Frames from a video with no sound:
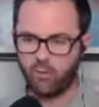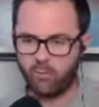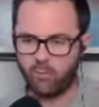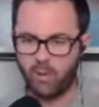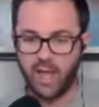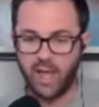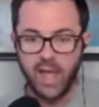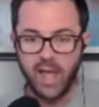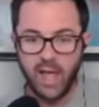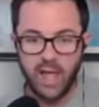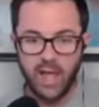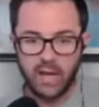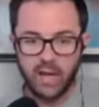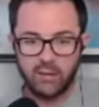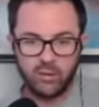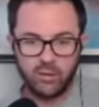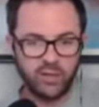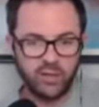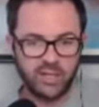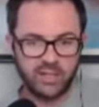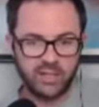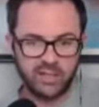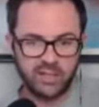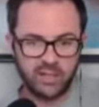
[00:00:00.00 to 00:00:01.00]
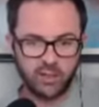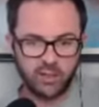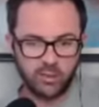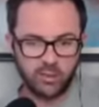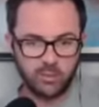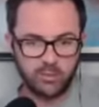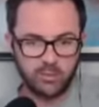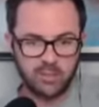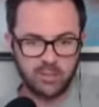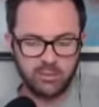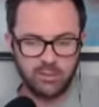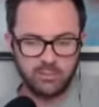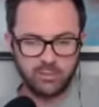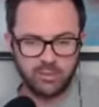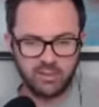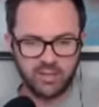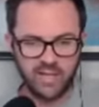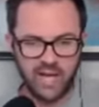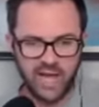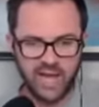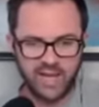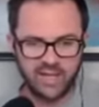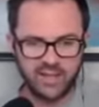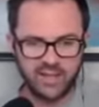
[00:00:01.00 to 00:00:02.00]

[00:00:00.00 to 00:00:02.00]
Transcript: much and if you look at like the groups that people like